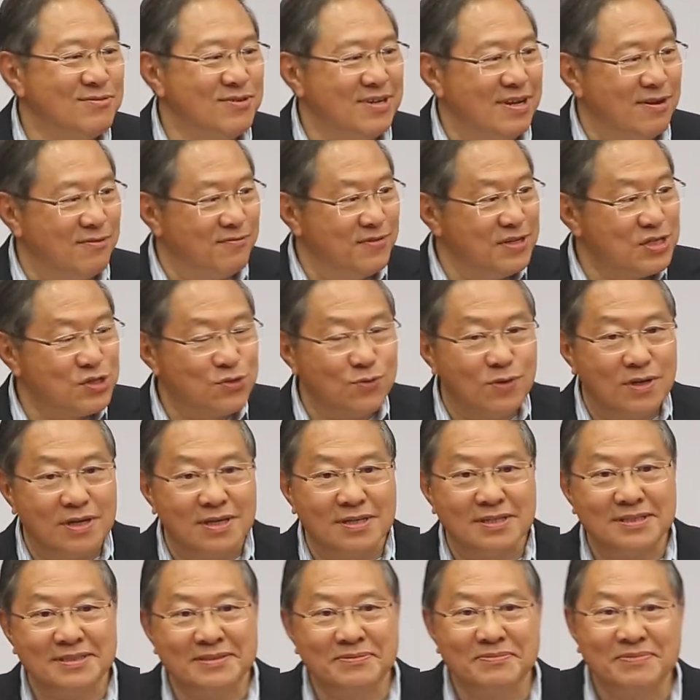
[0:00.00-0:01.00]
We have
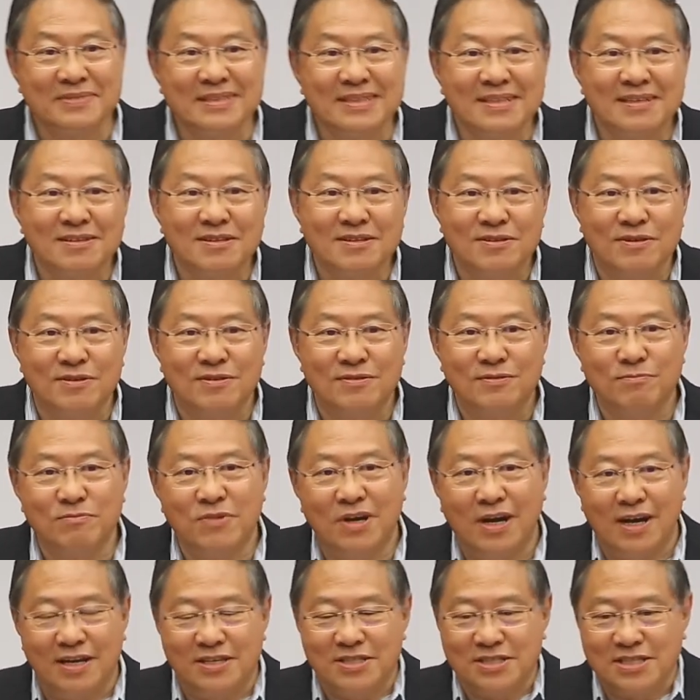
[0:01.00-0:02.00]
Viswa.
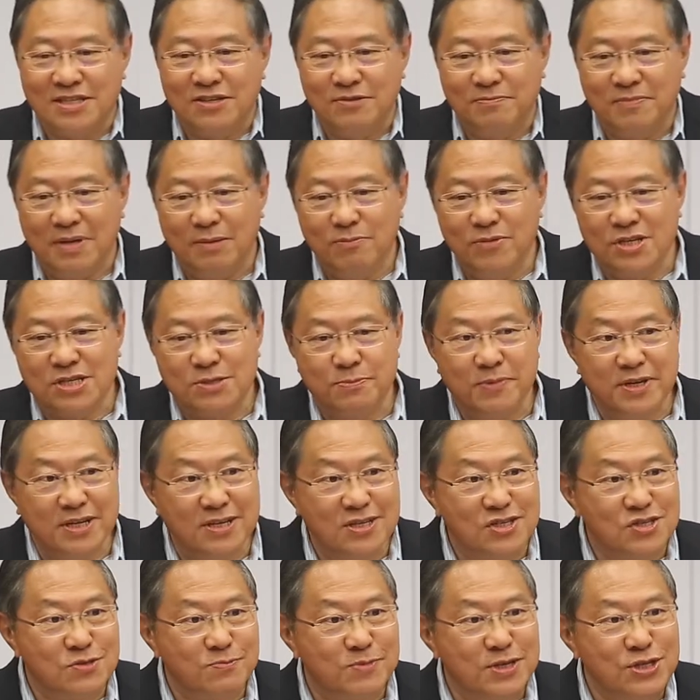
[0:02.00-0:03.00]
I still remember his
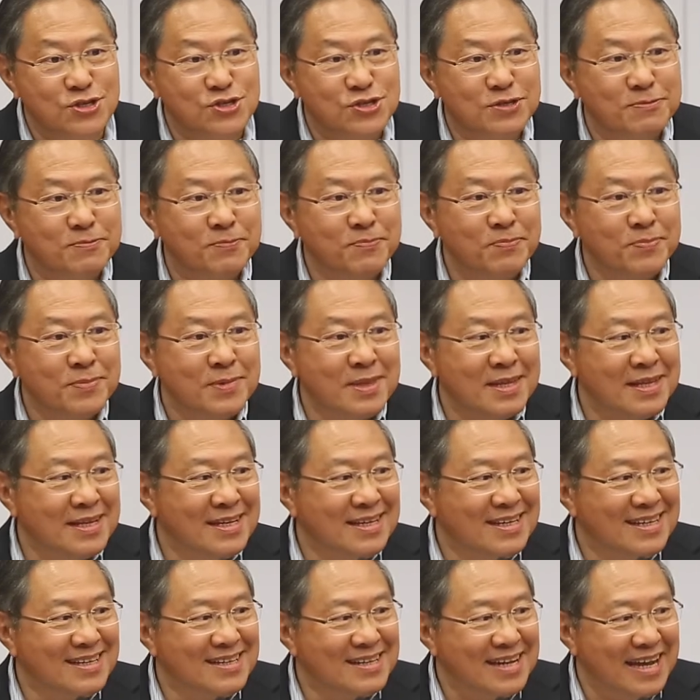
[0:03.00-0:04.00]
maiden speech.
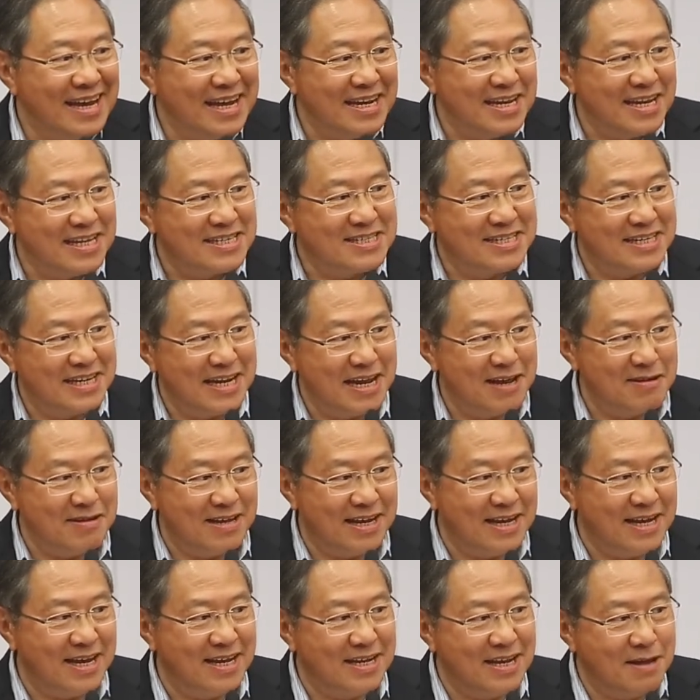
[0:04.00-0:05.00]
And as an
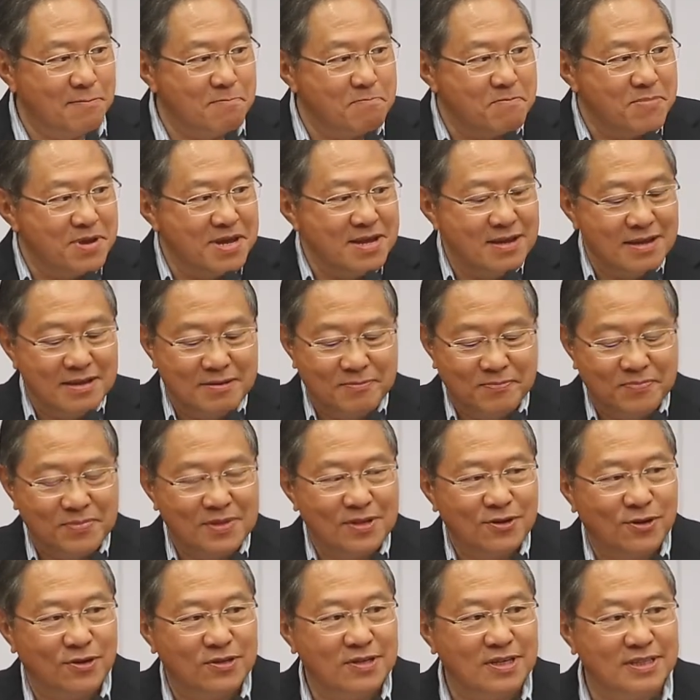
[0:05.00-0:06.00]

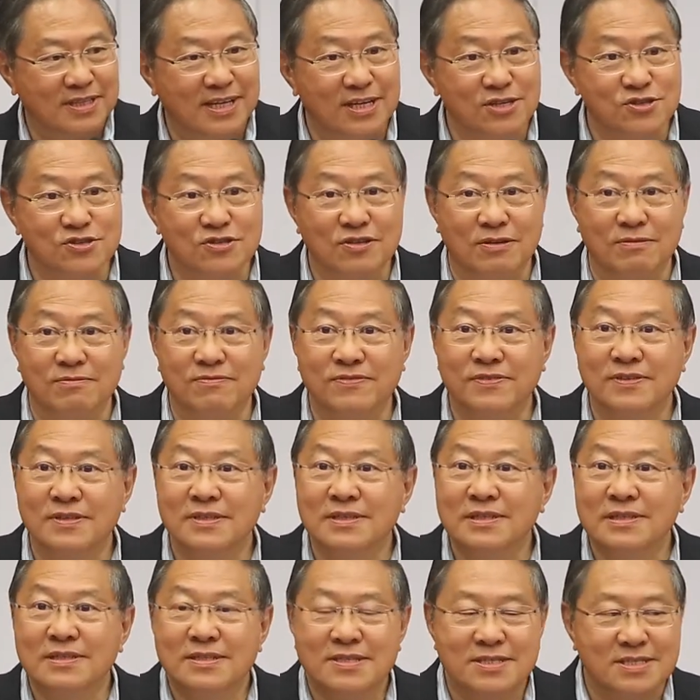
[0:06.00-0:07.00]
NMP, got the attention of
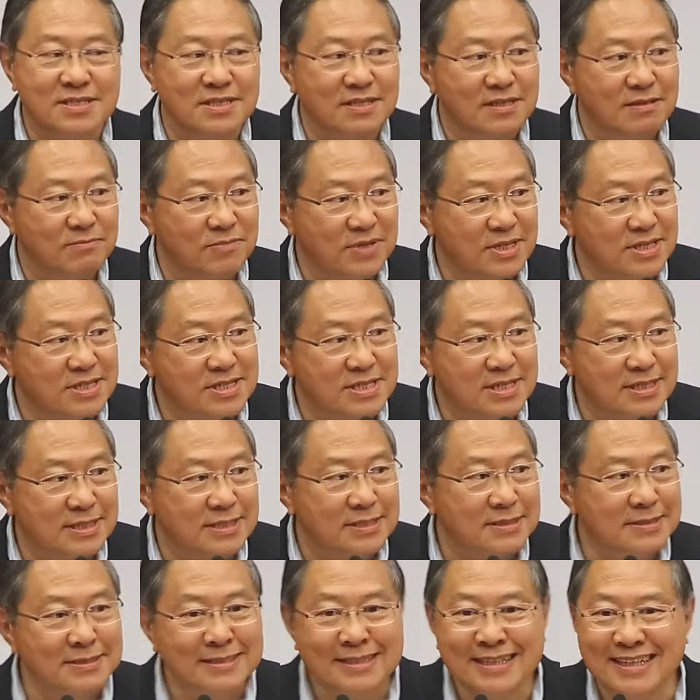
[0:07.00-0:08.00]
senior
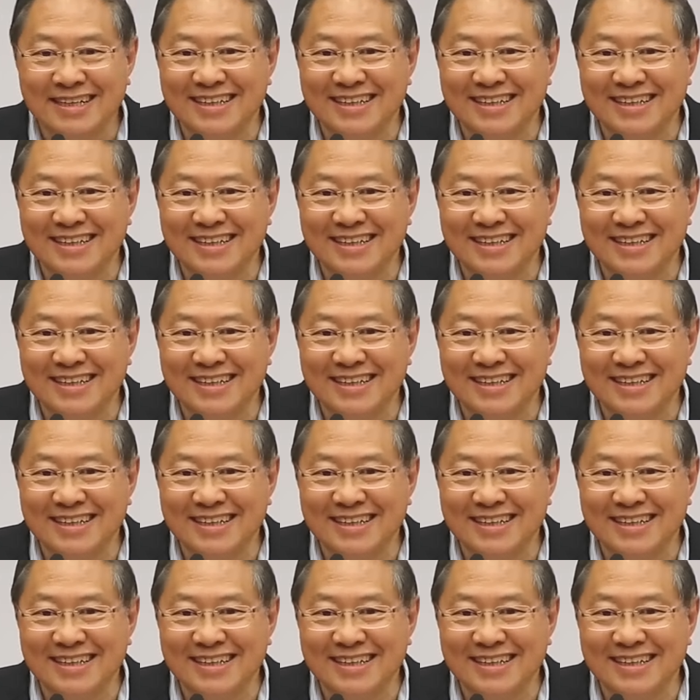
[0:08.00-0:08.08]
minister.